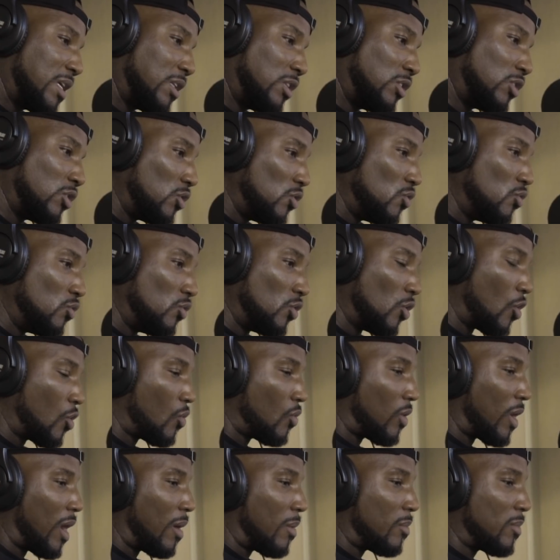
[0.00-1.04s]
do you
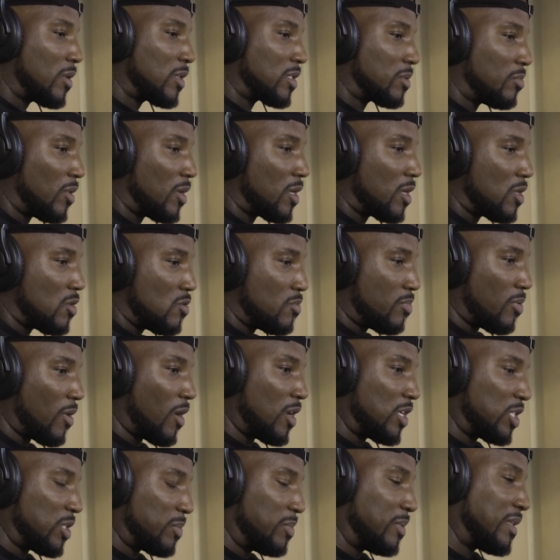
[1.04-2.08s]
know how much money you
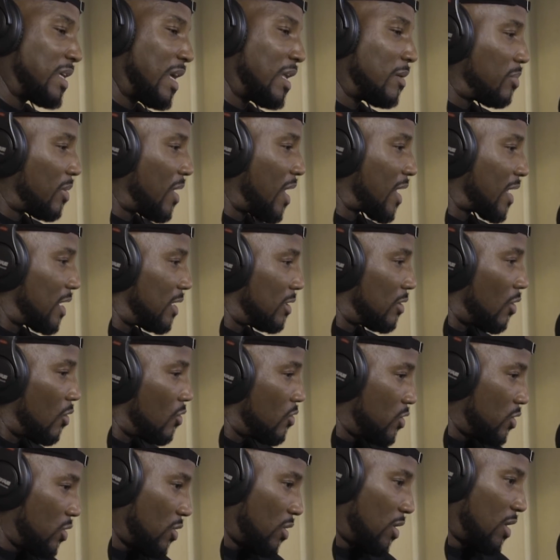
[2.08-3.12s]
probably spend out of pocket
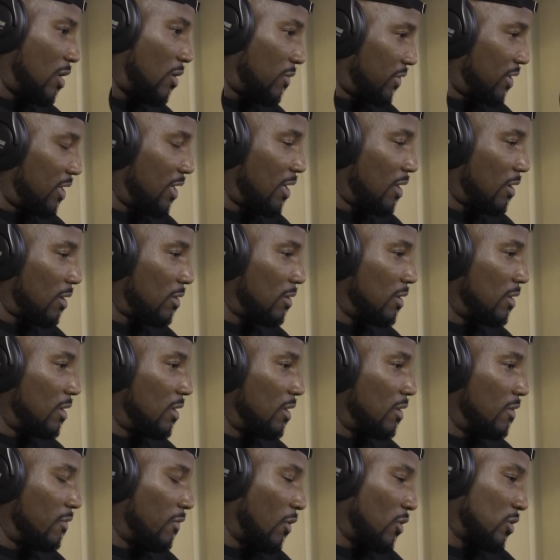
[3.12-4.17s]
on your health care
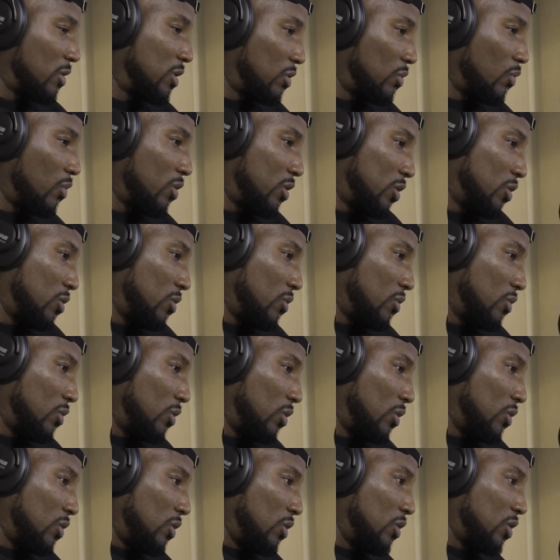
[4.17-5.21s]
versus what you're
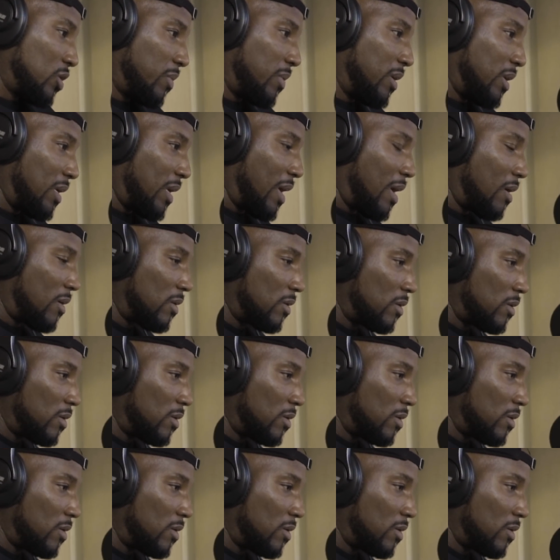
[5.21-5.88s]
spending now?